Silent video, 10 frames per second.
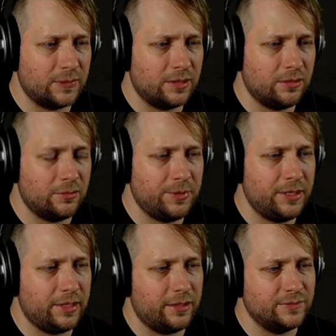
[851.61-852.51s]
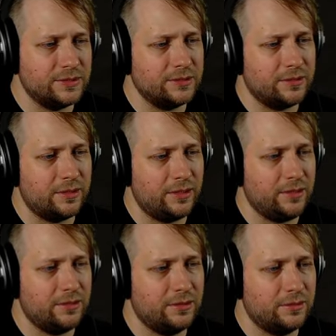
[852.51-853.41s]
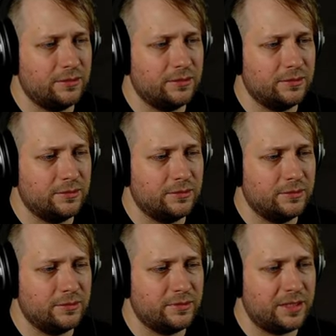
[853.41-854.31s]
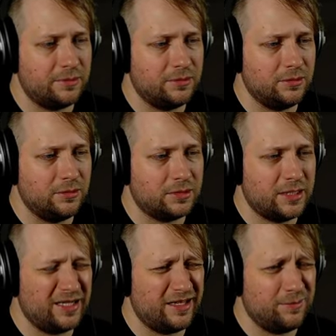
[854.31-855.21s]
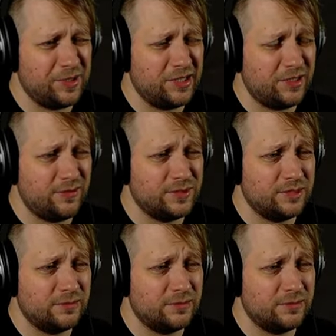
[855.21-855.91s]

Oh, they're beehives, I think. They look kind of like beehives.